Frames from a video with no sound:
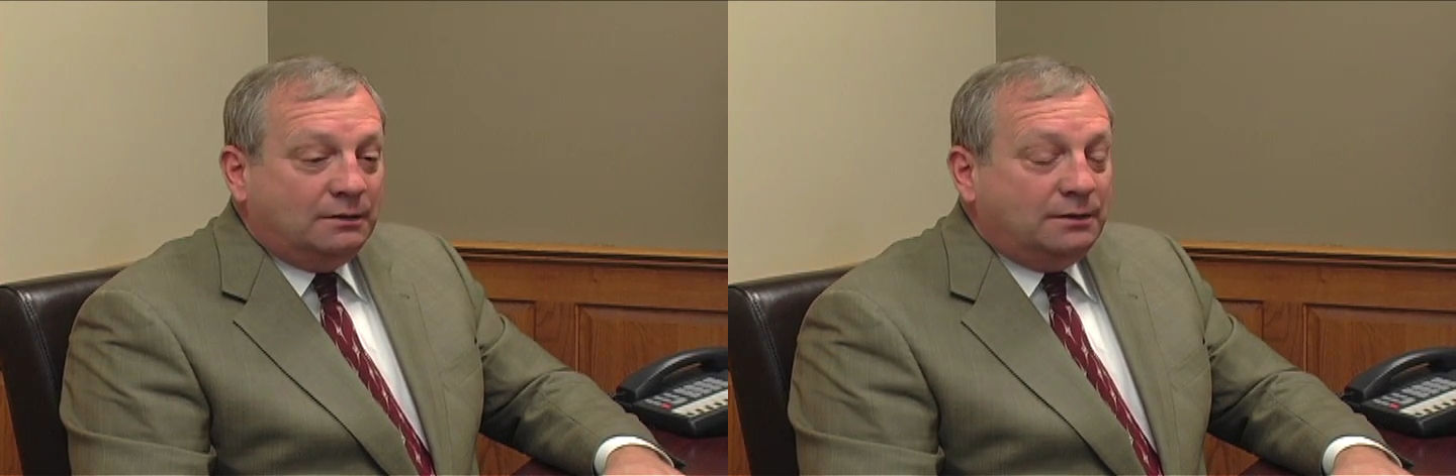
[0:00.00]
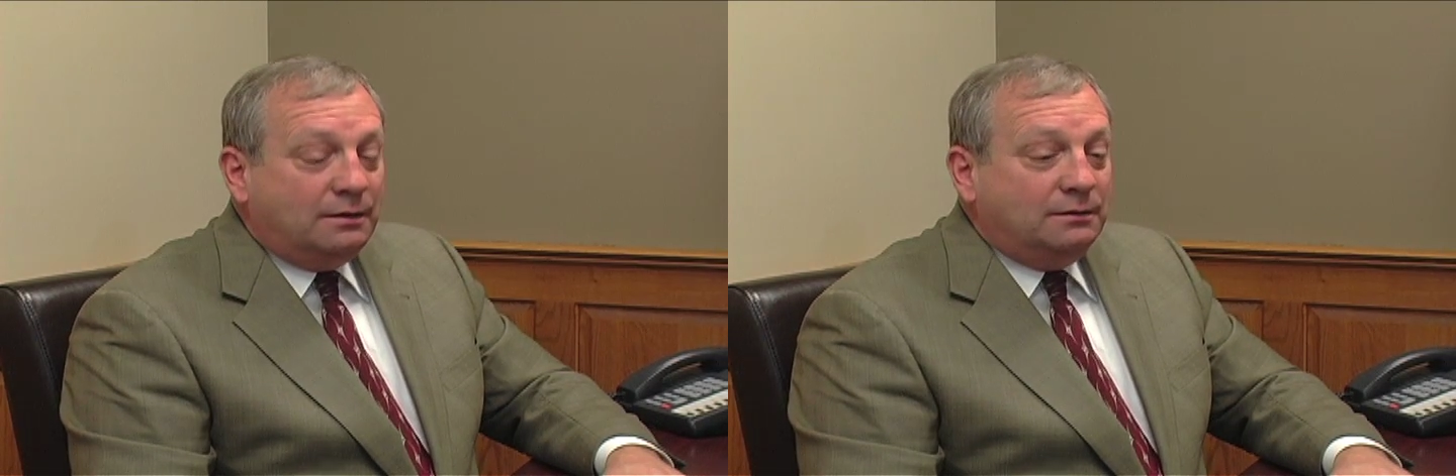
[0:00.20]

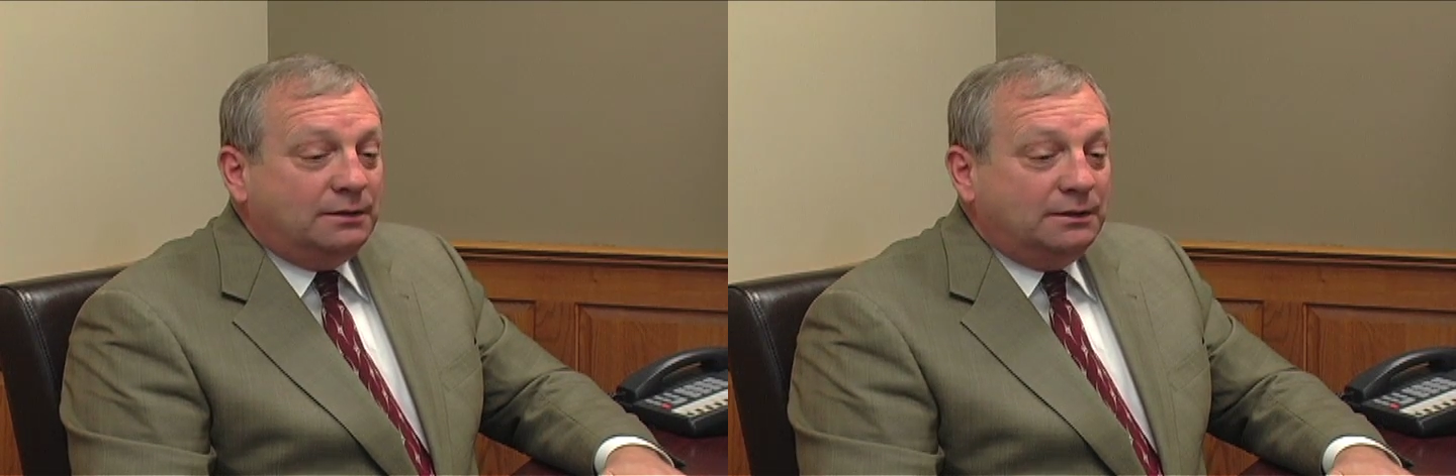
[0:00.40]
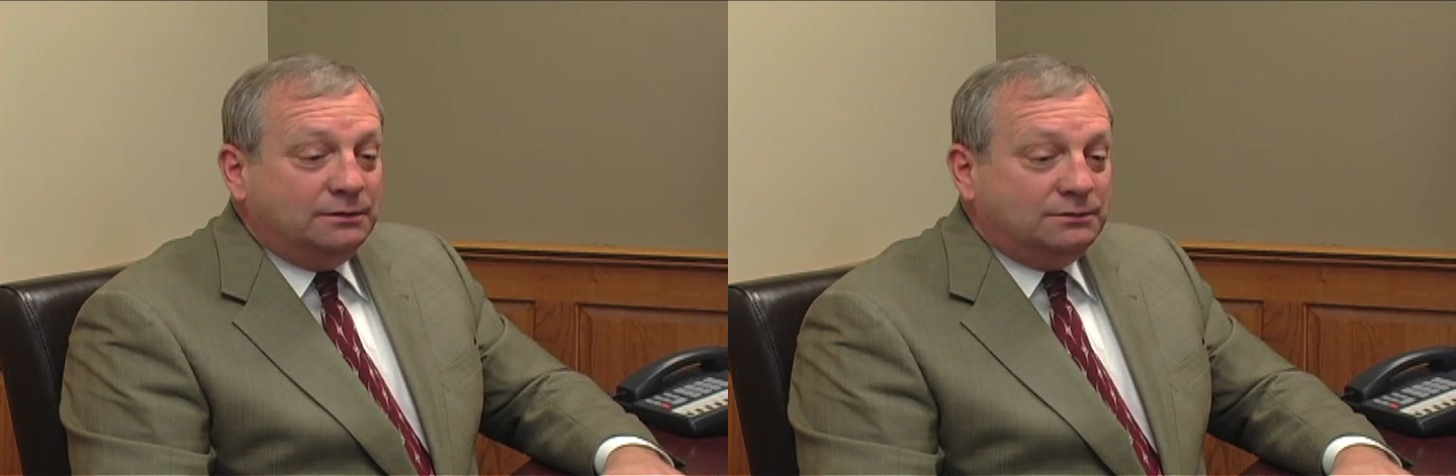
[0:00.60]
The other
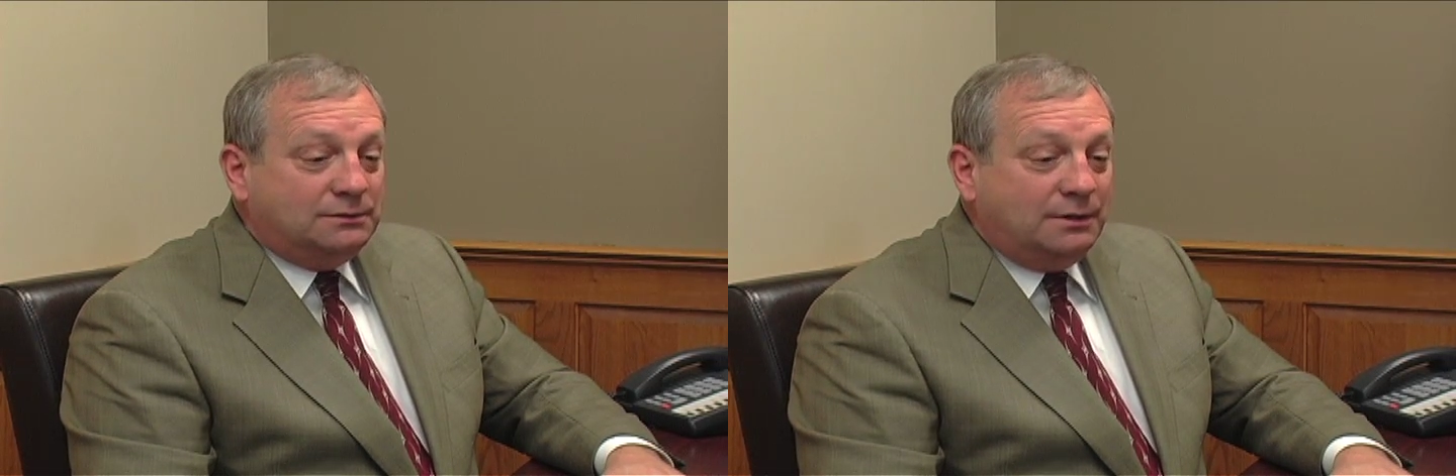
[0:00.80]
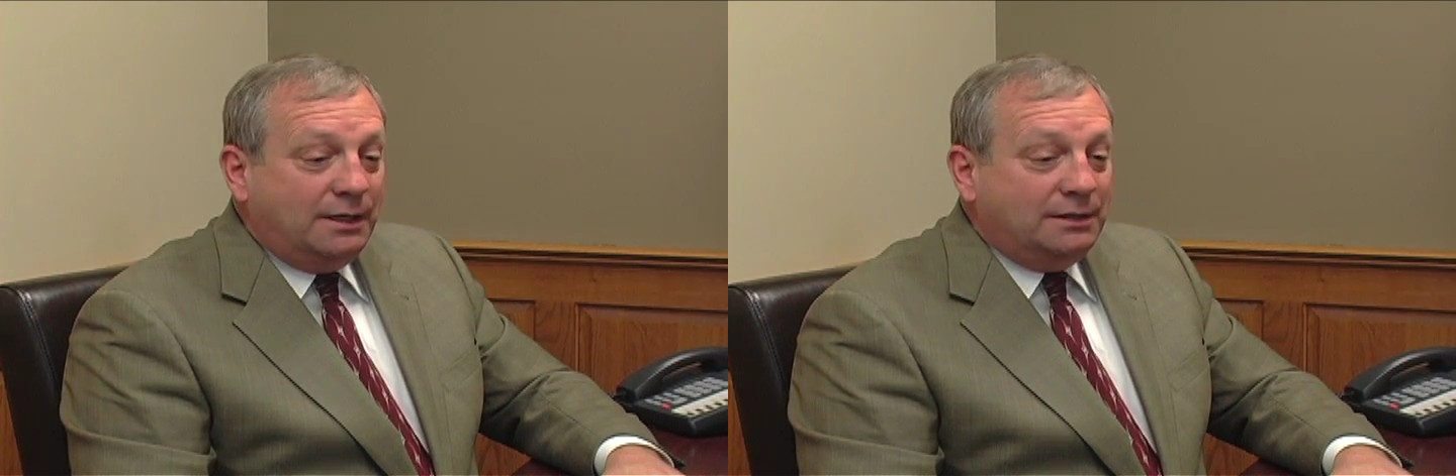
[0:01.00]
thing is
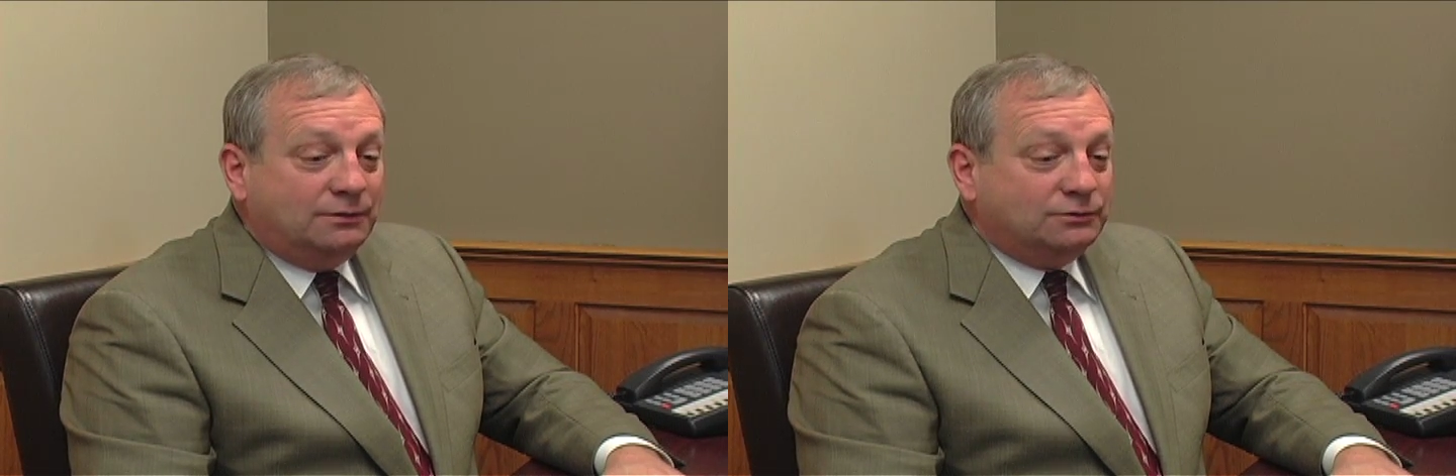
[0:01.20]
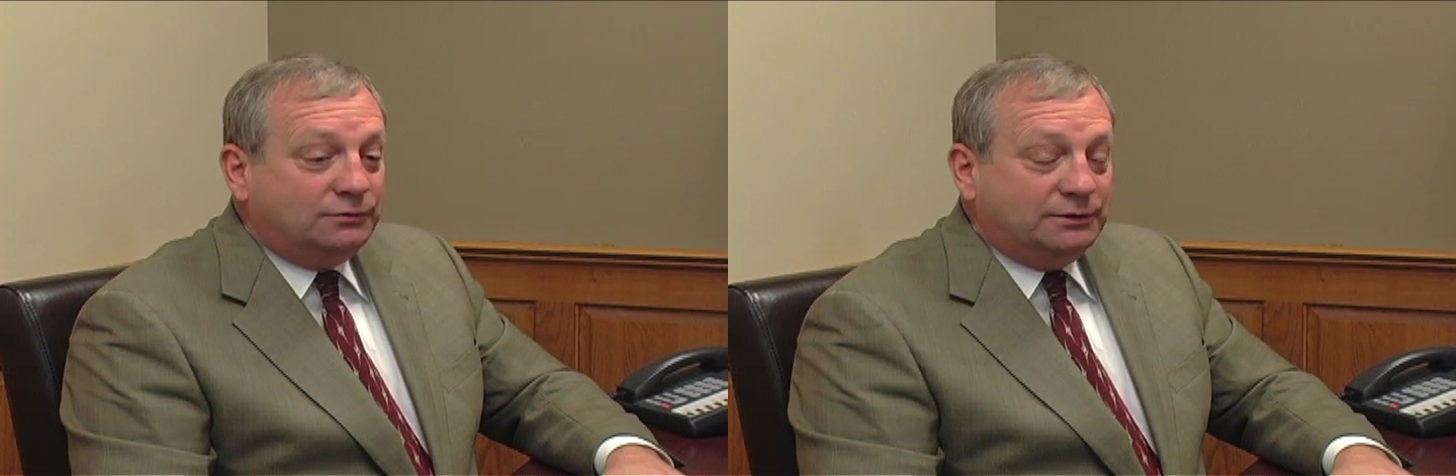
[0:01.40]
today
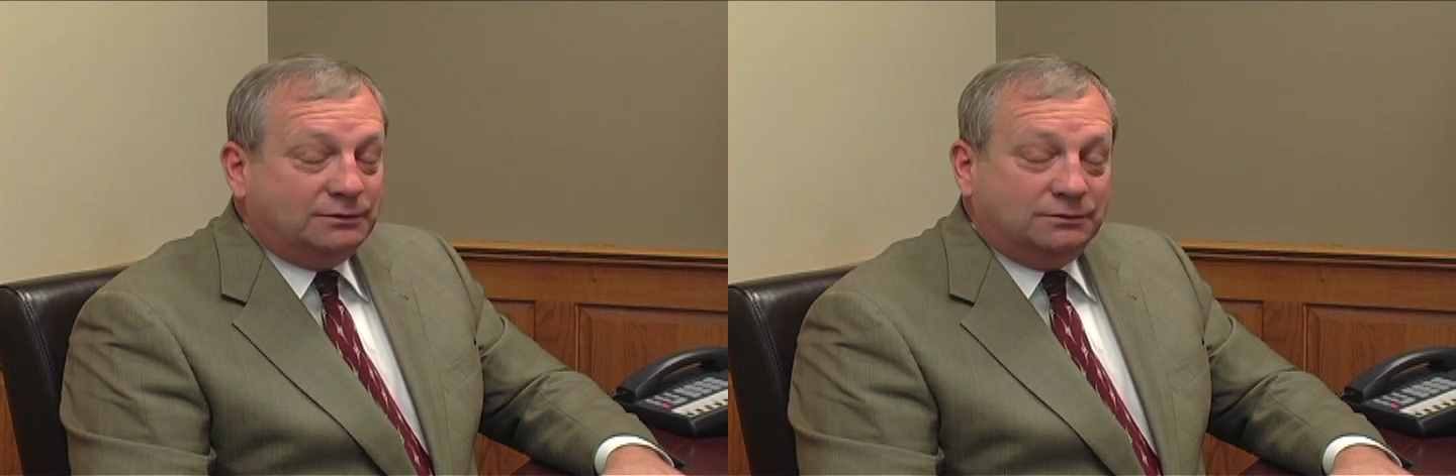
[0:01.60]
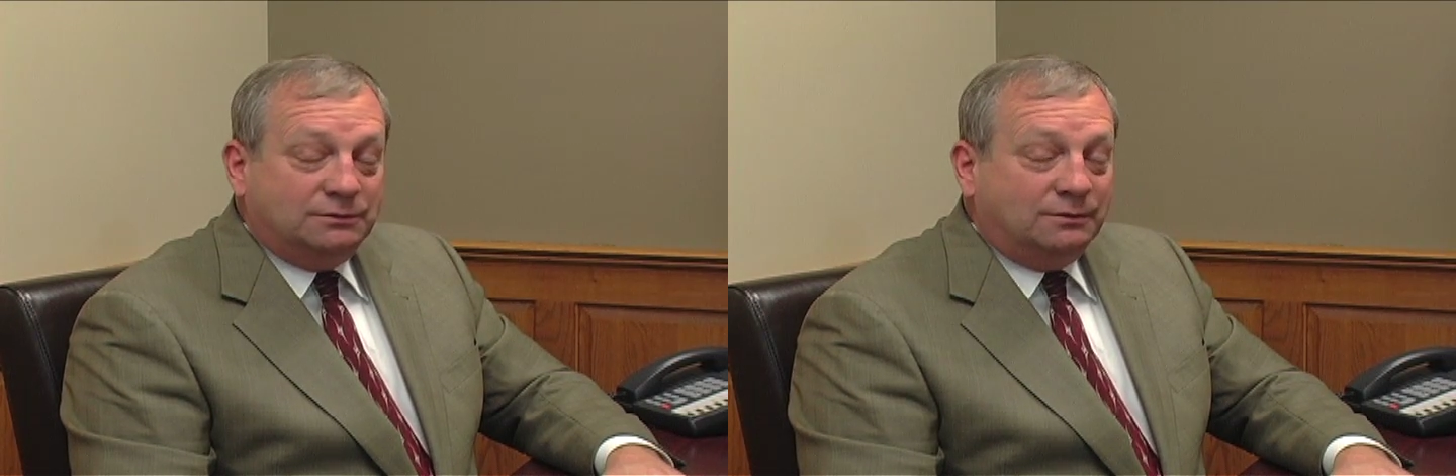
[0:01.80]
interest rates
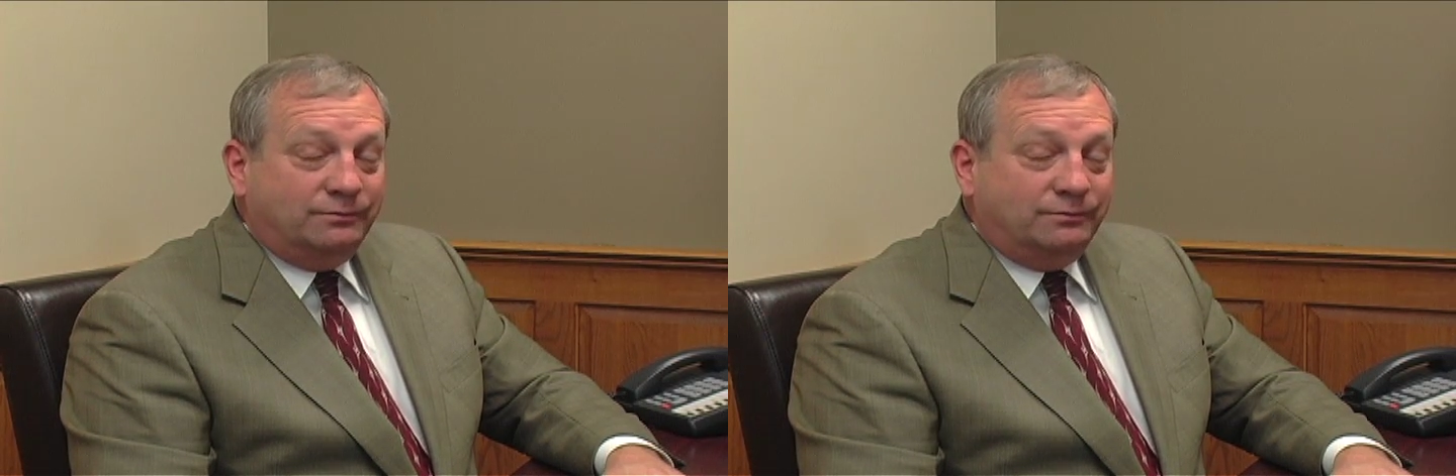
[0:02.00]
are still